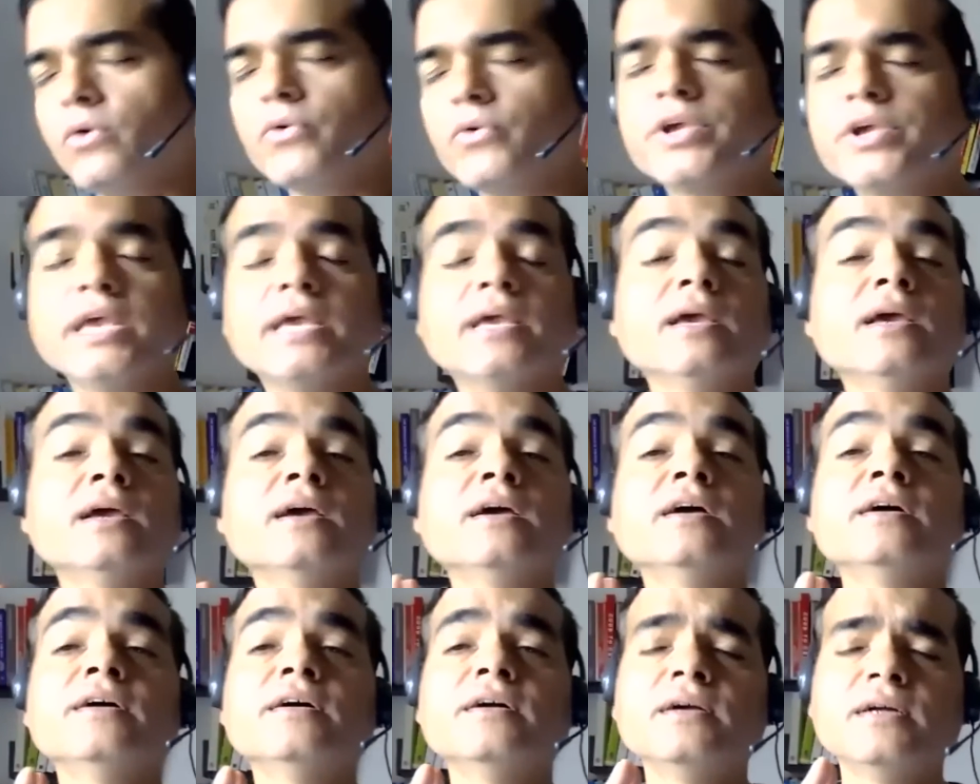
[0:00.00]
Okay,
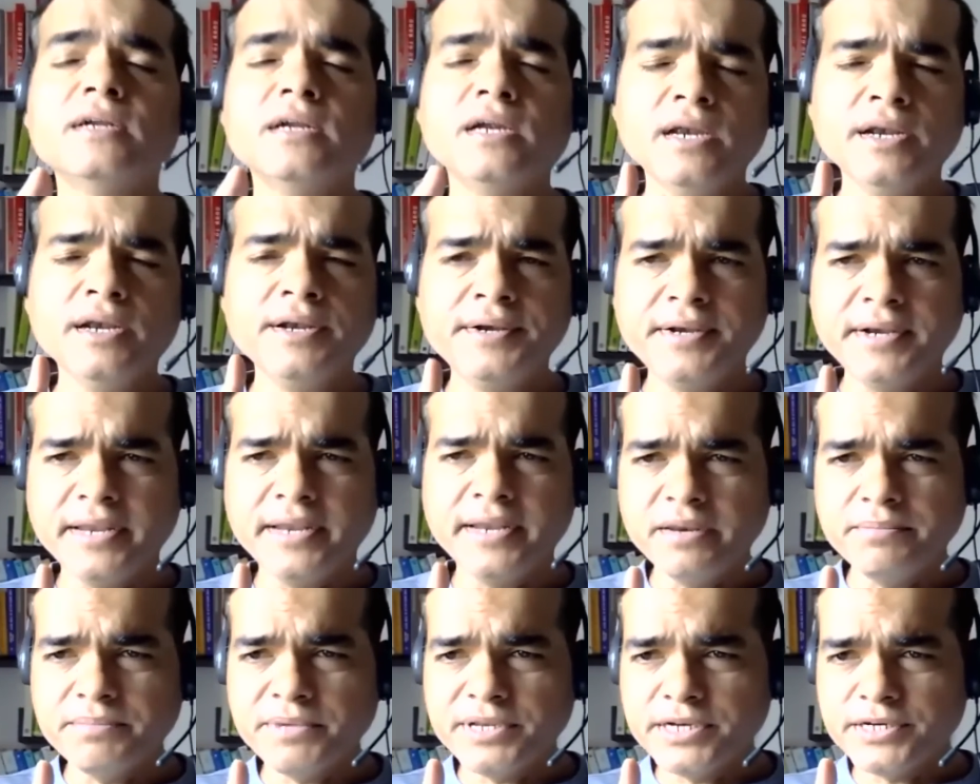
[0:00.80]

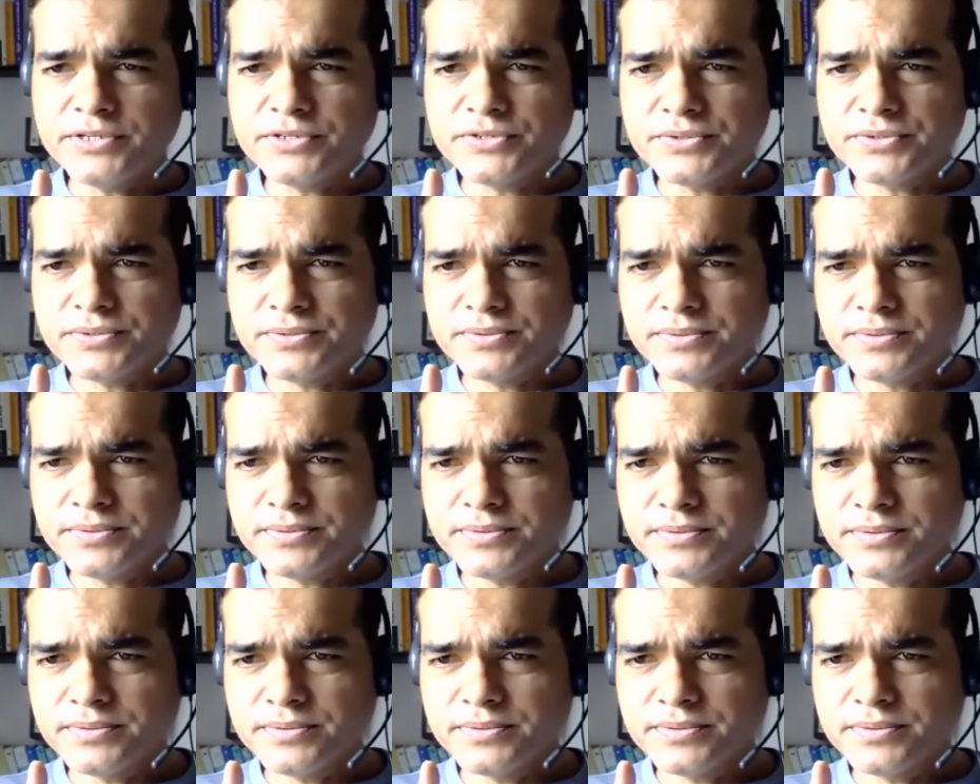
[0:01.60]
10 minutes.